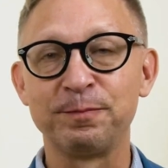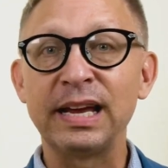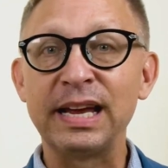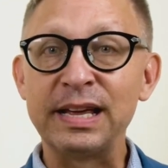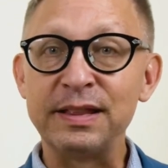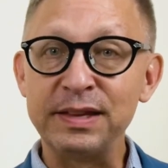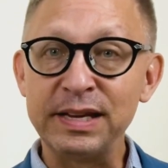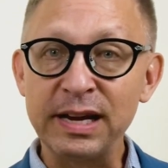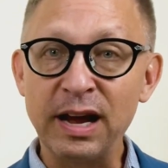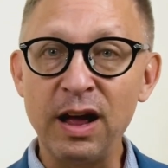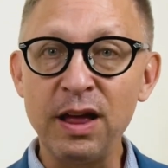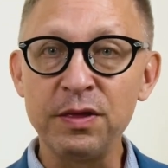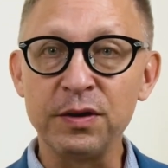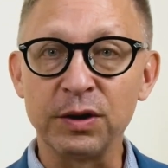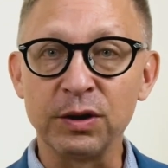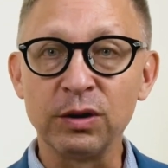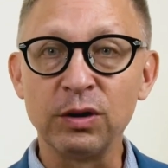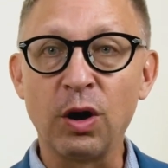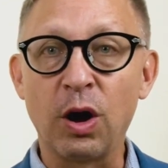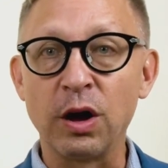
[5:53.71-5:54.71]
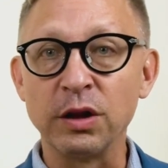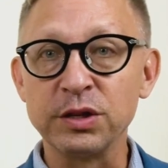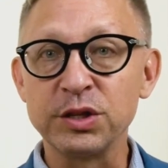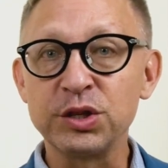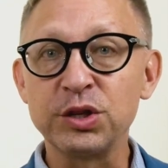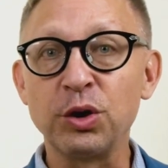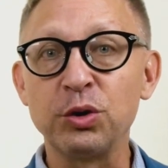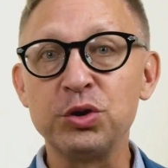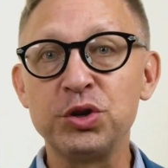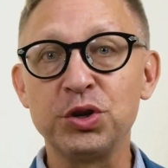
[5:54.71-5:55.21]
In the other, on
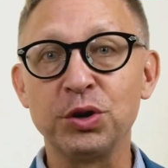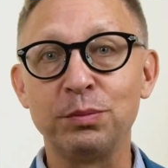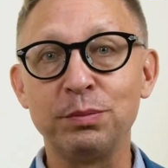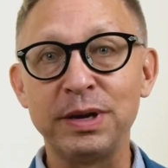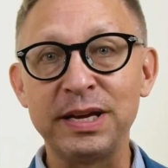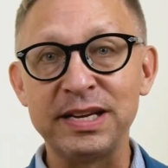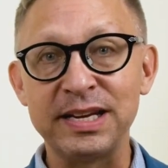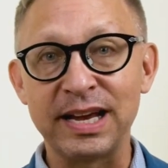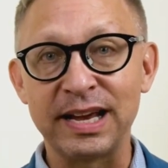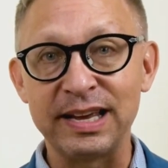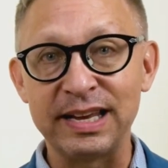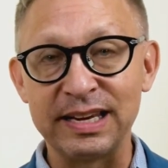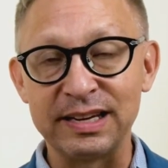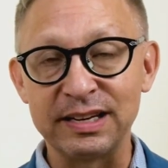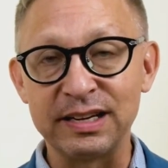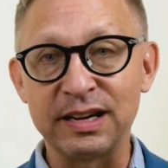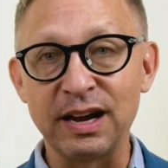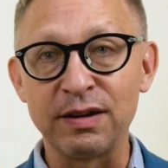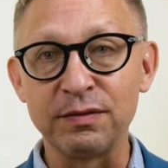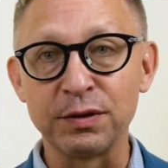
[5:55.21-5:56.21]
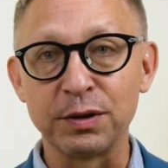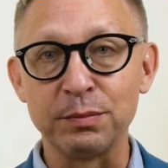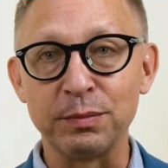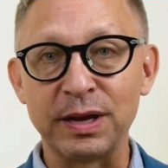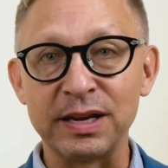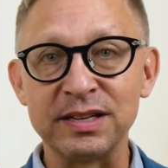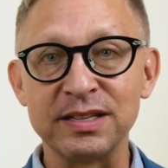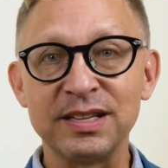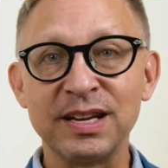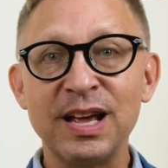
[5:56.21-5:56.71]
social media in
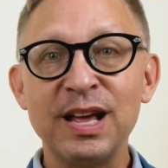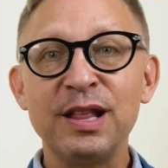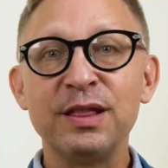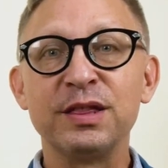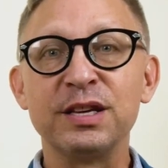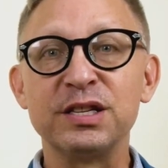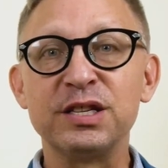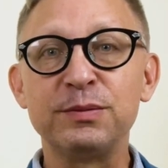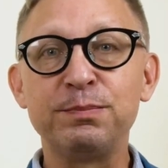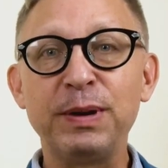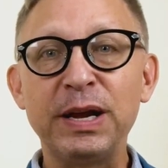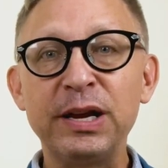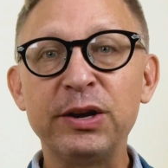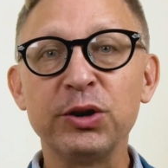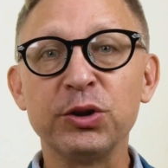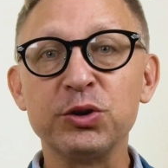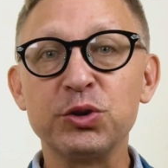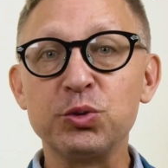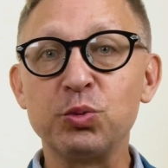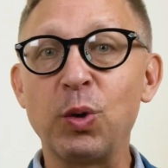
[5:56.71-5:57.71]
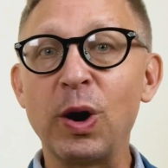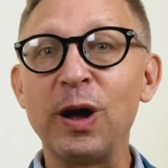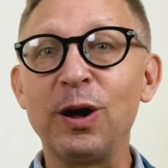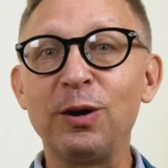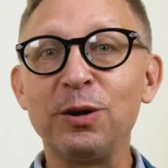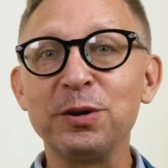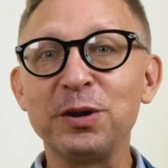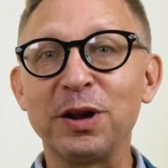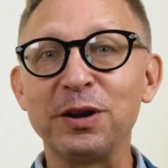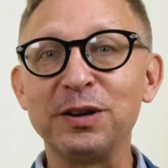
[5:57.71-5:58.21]
government, the speaker
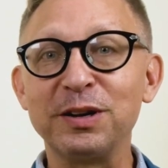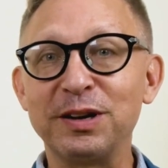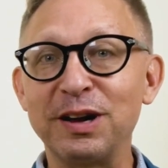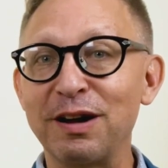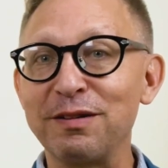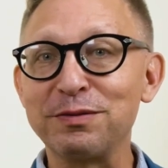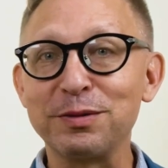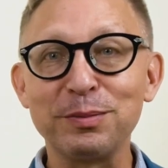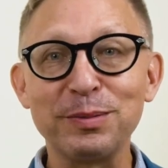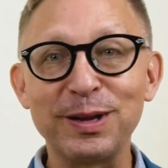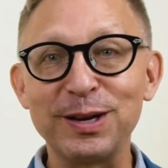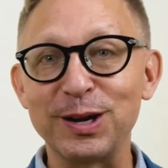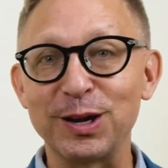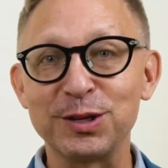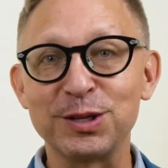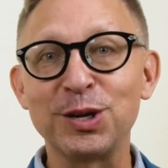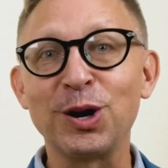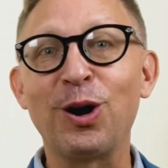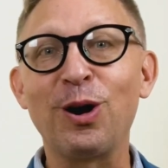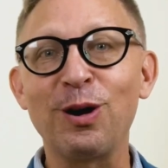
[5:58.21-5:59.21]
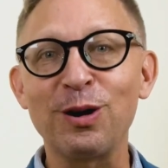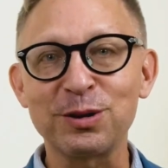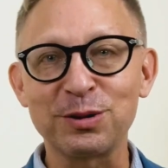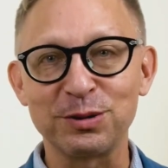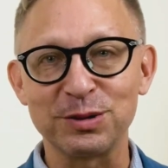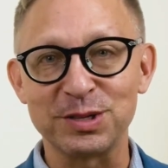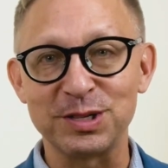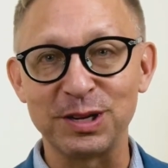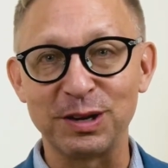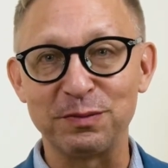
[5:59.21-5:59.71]
dwelled on government
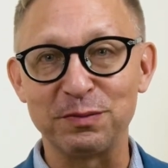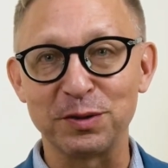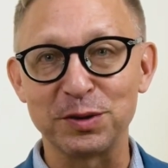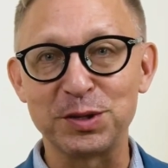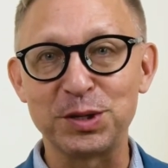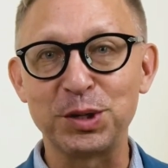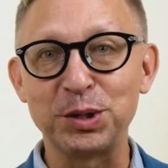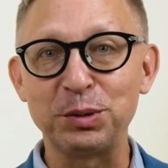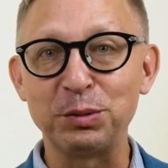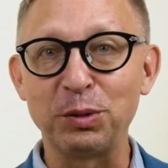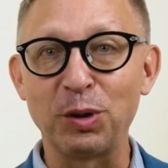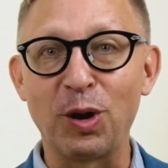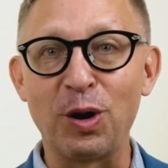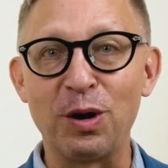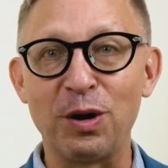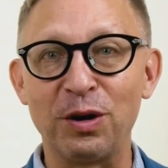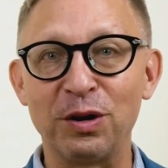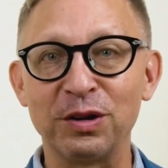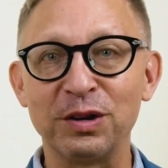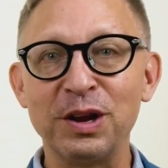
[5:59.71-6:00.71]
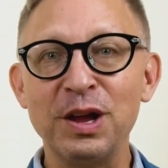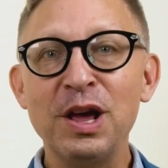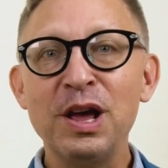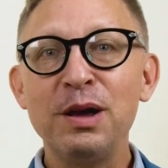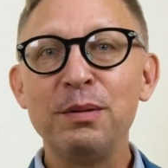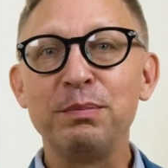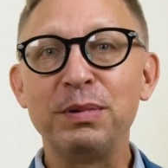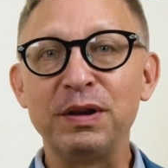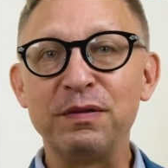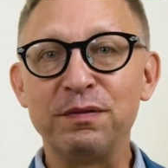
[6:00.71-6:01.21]
autocracy for too long
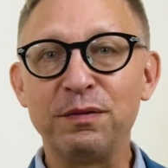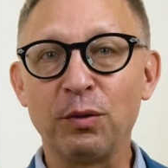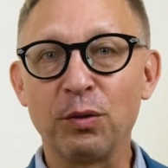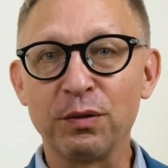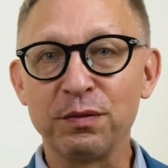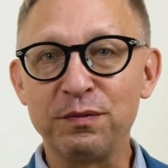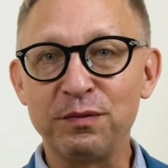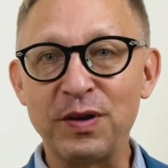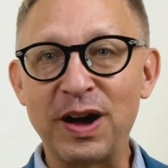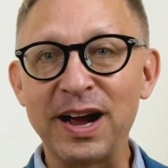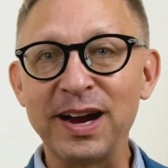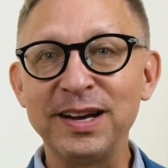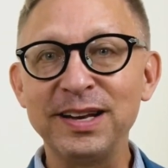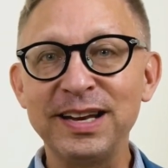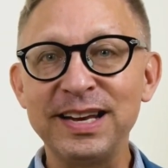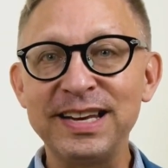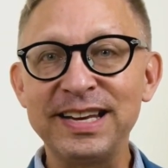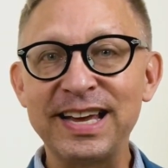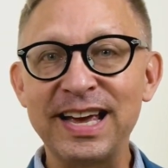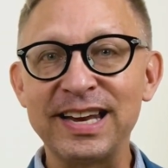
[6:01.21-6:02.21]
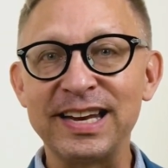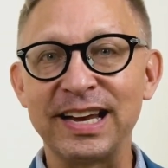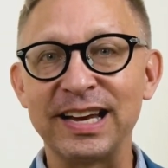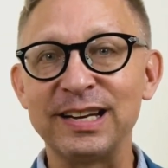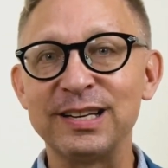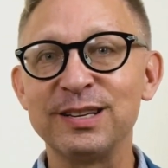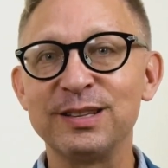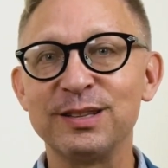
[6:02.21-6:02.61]
before finally getting to